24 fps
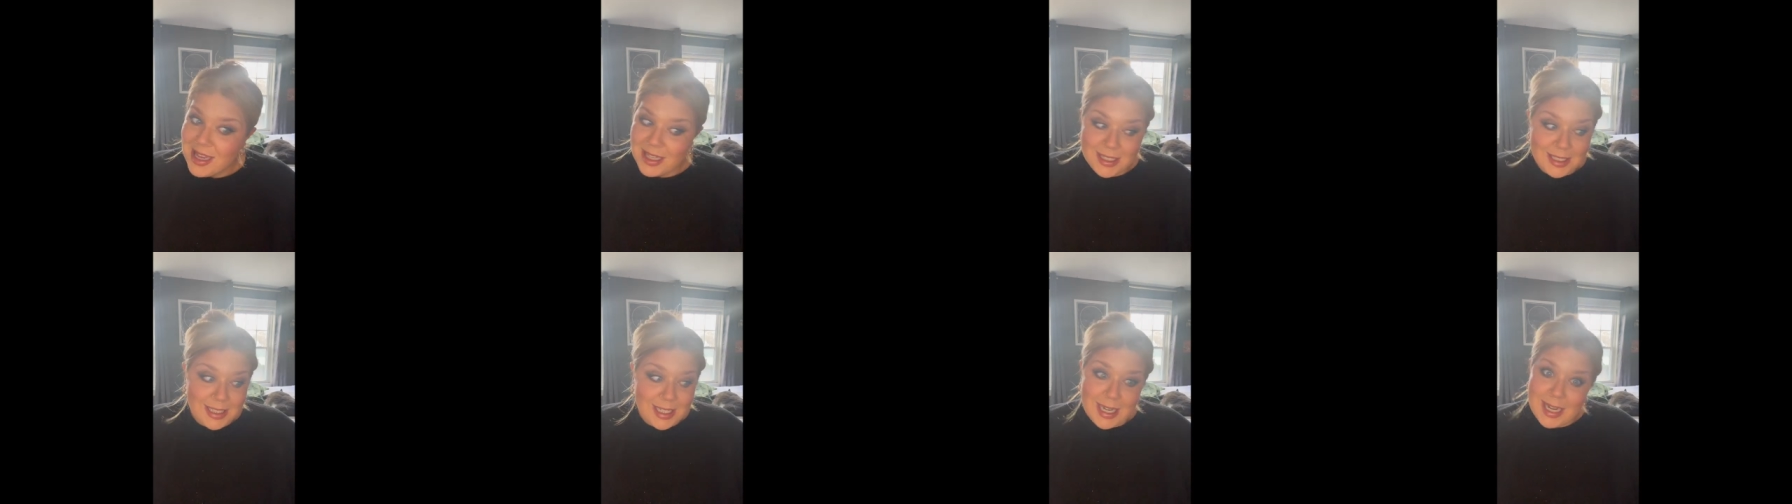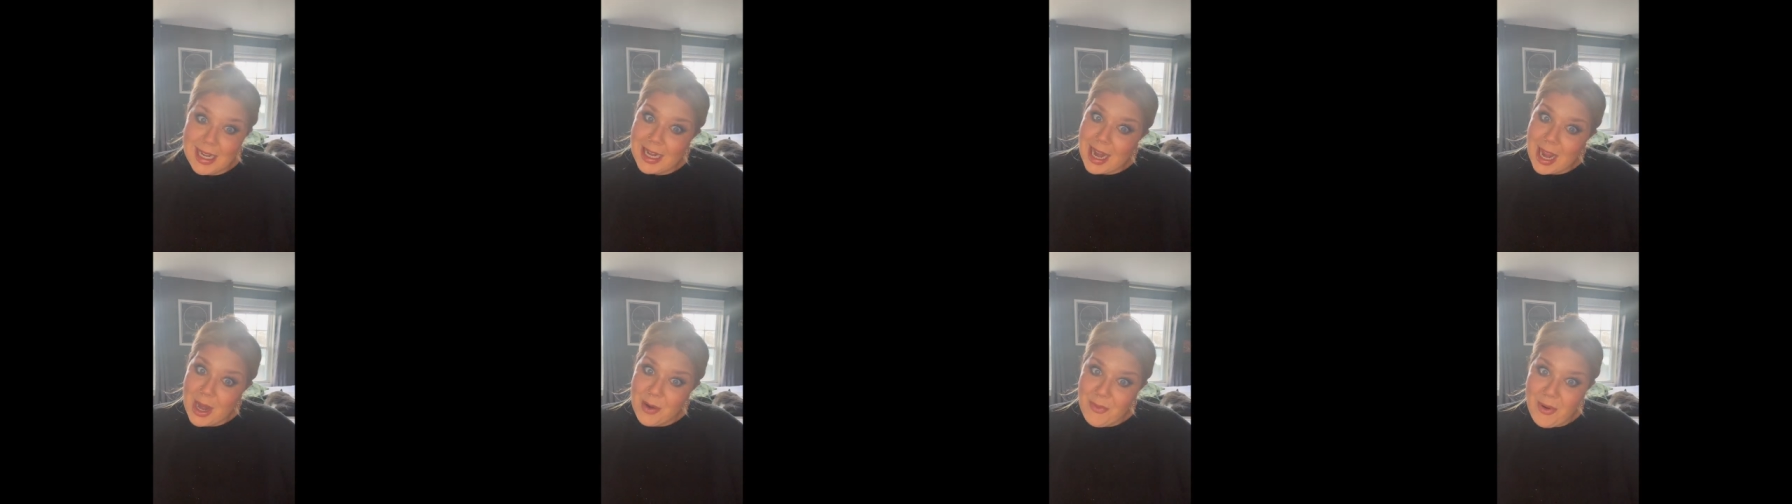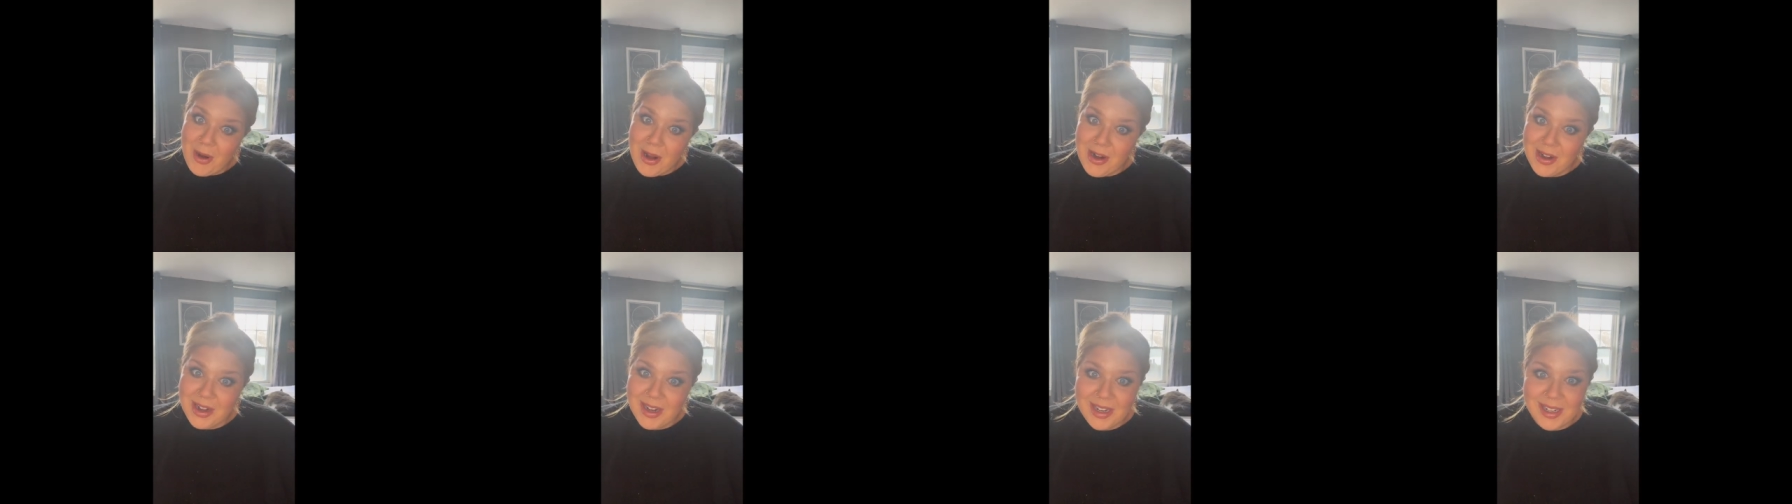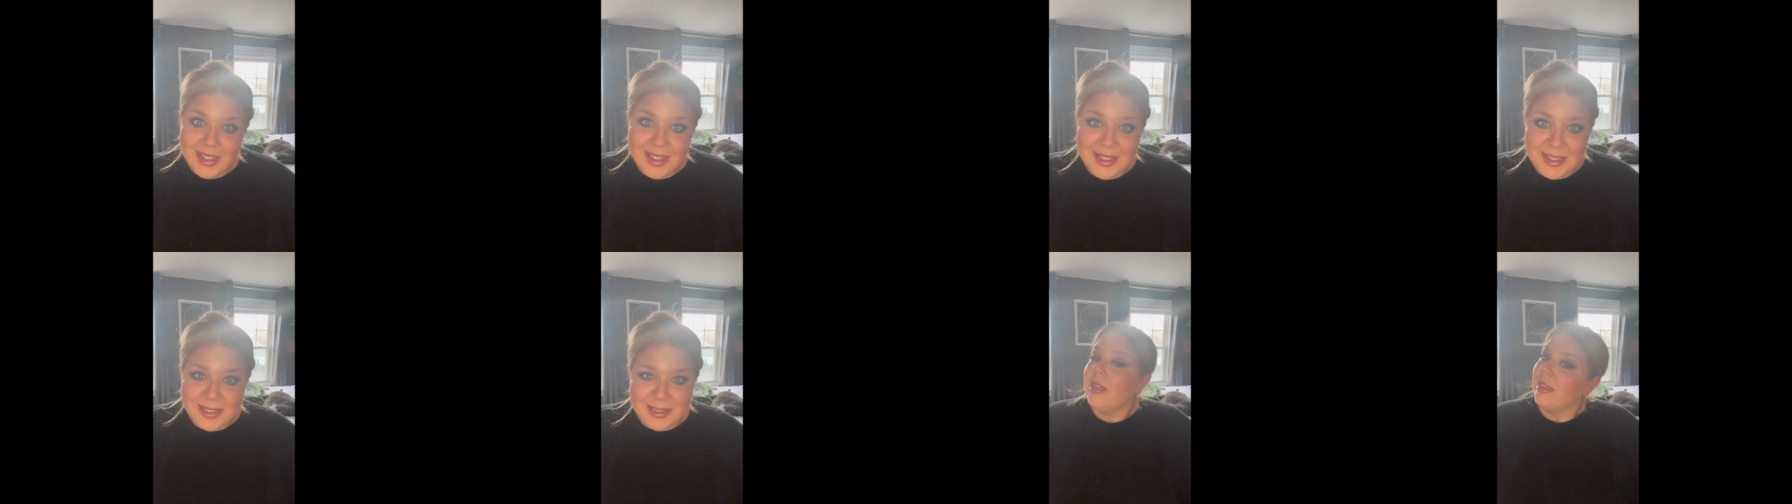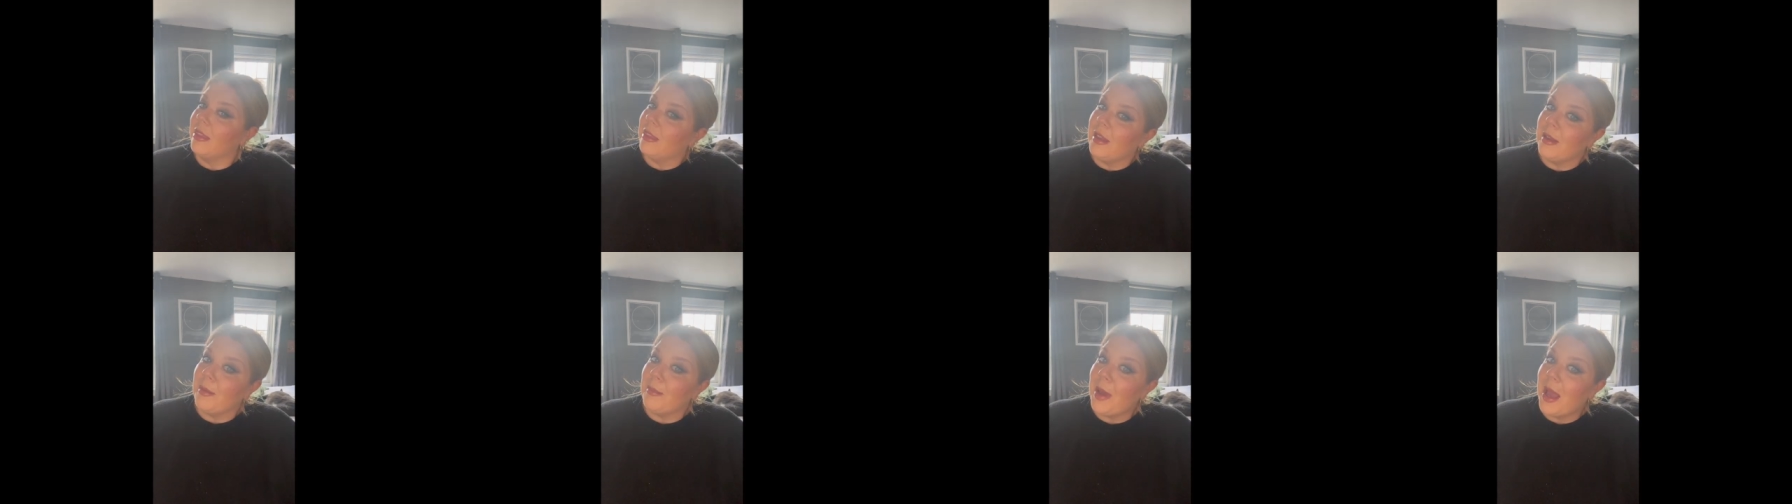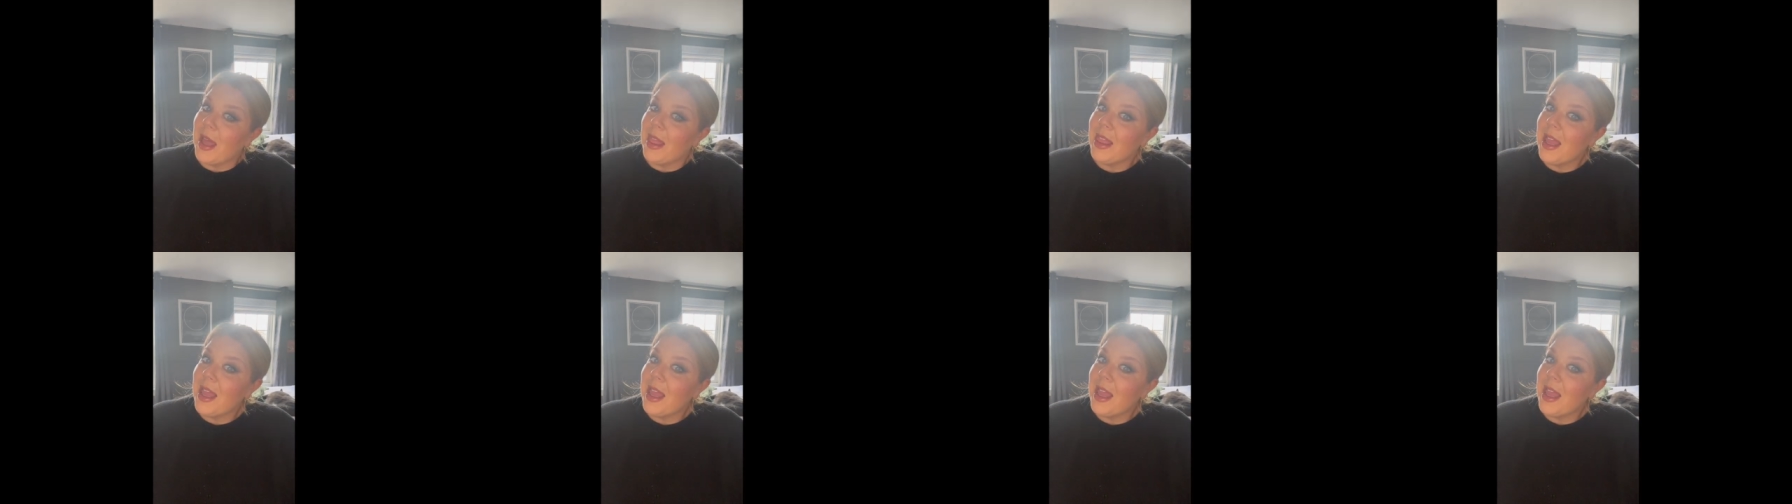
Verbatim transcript: isn't it ironic? my